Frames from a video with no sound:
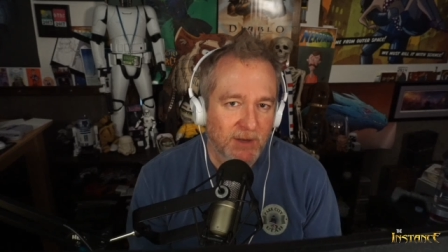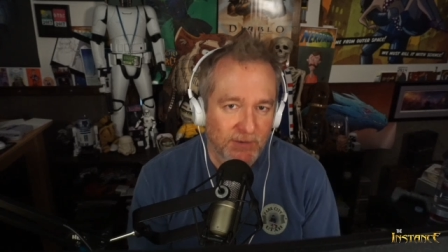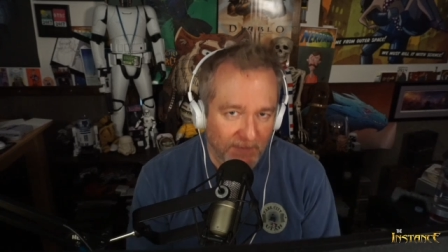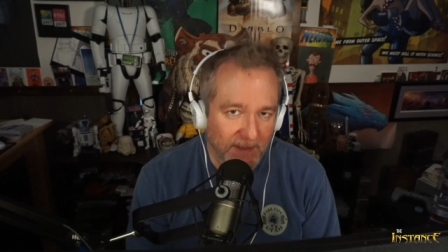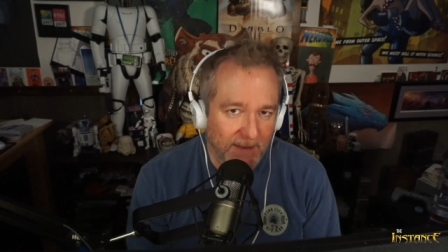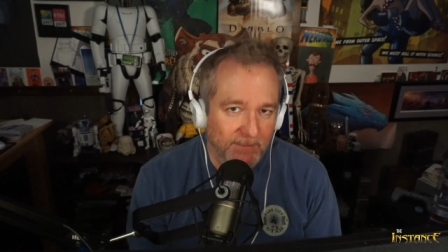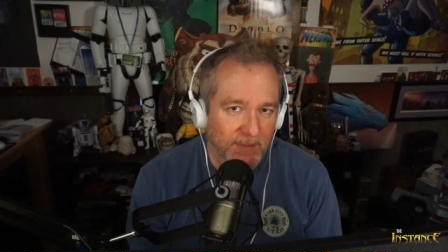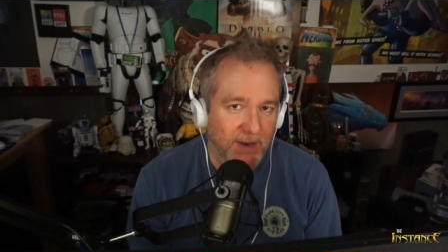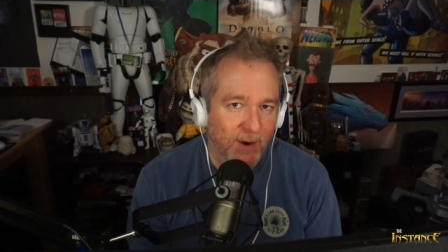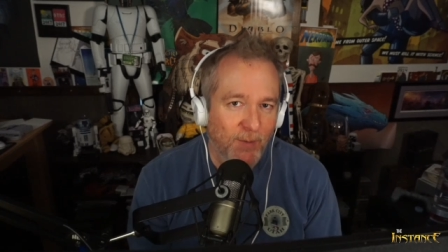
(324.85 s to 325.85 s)
good for them
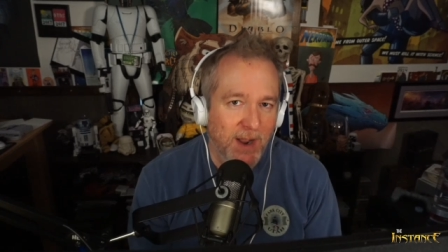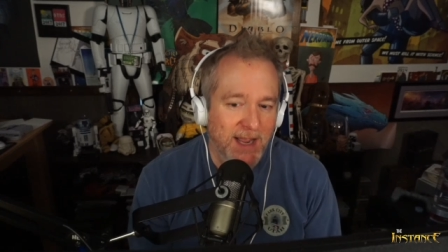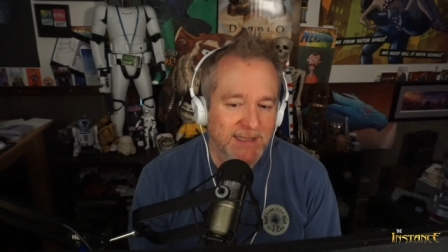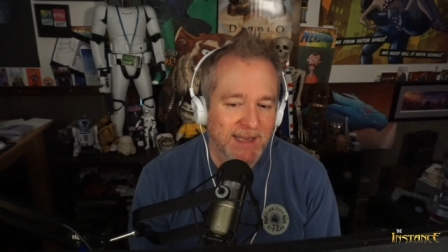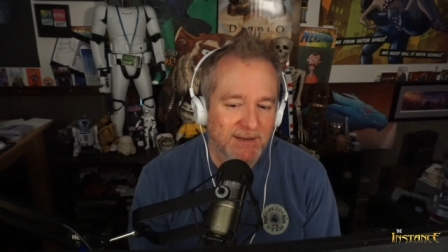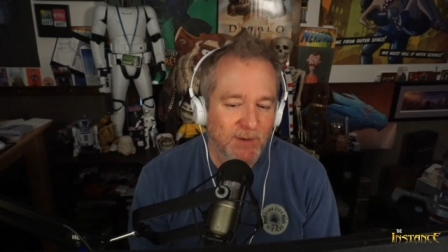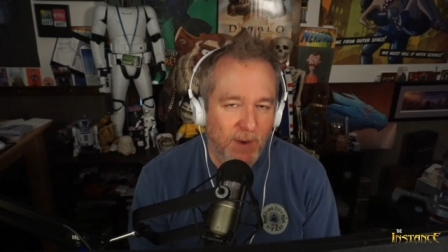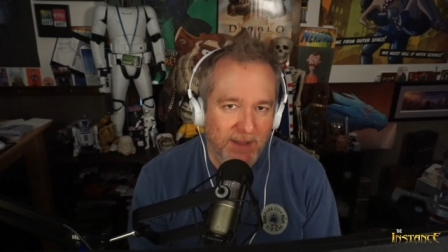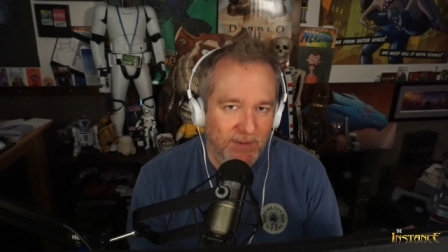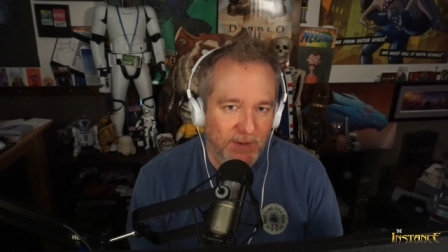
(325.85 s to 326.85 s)
PR wise. I don't know
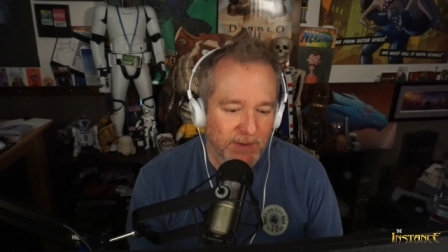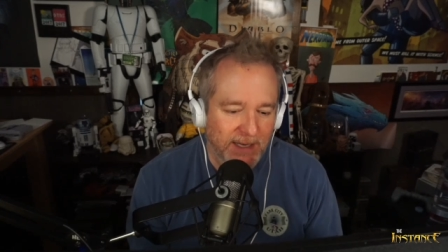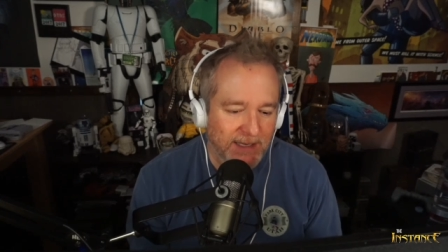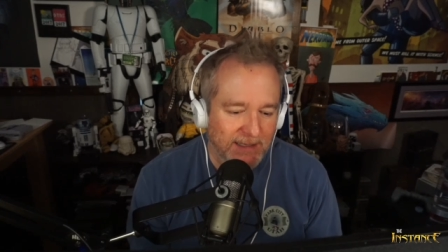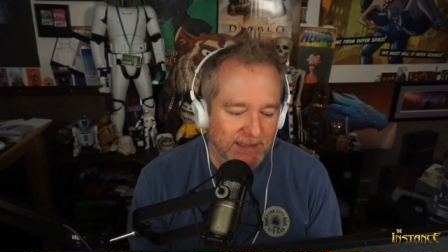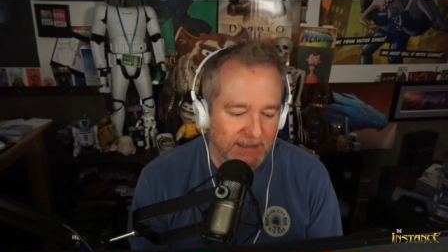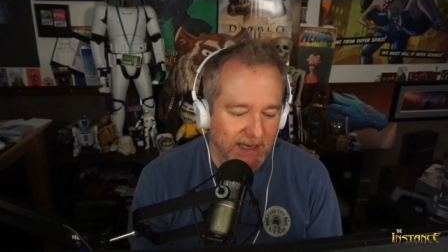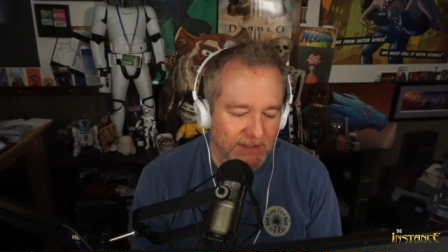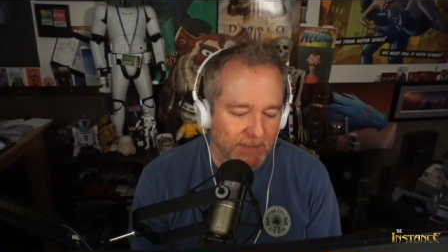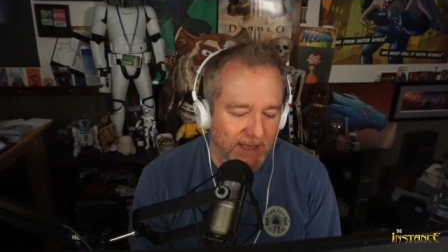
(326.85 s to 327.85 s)
why they're doing it. It doesn't
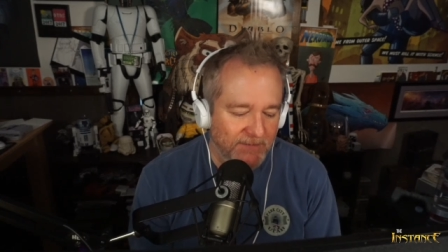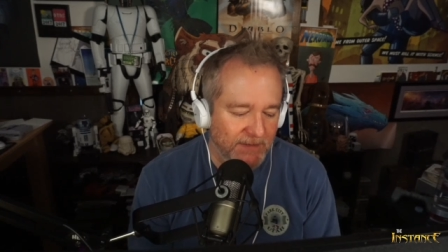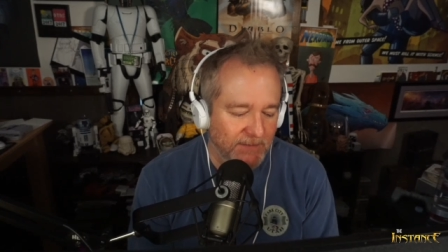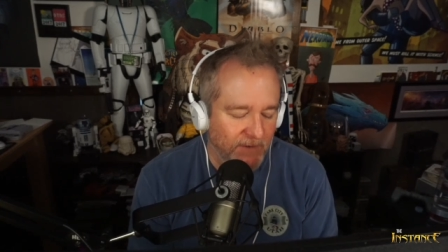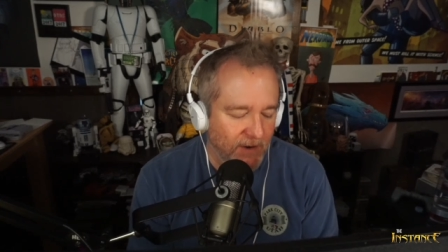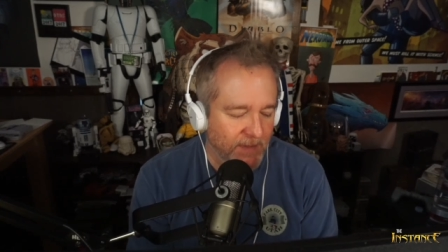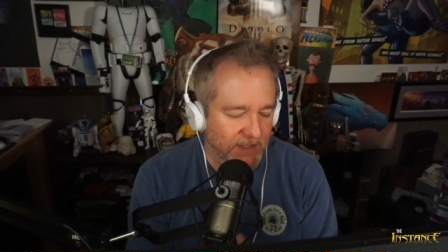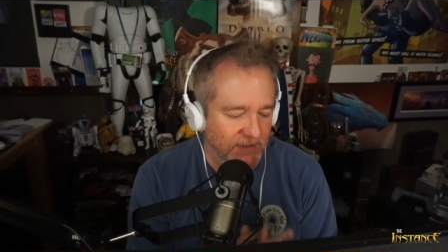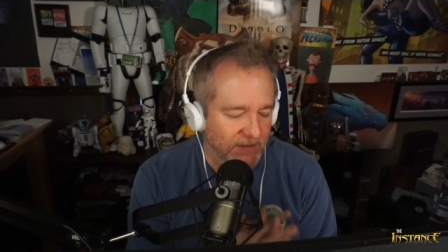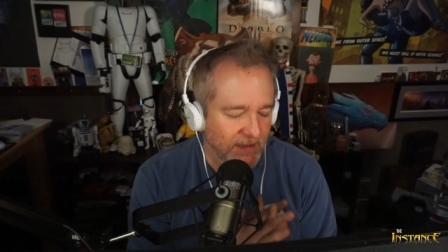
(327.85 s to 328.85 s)
actually benefit them very
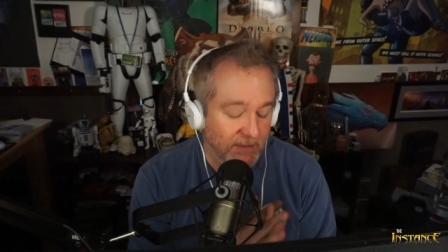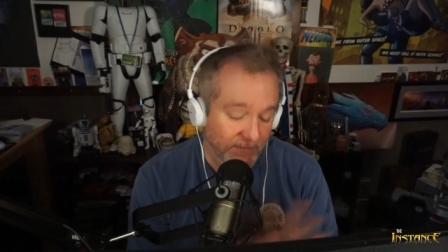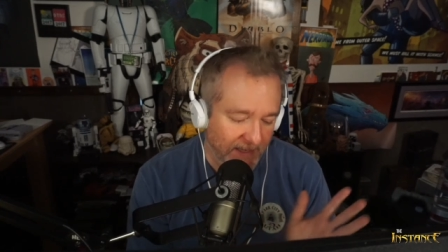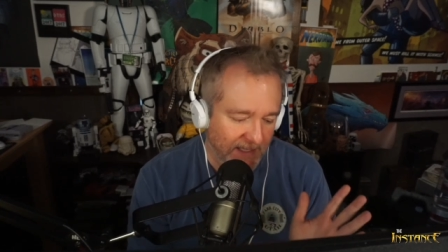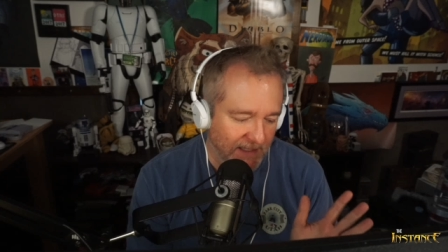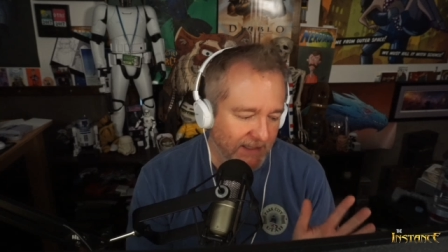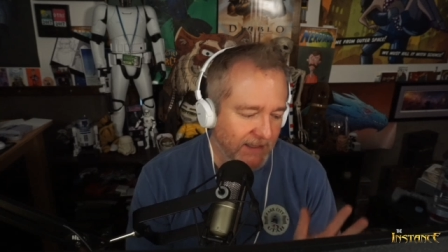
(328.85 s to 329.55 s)
much. I don't think.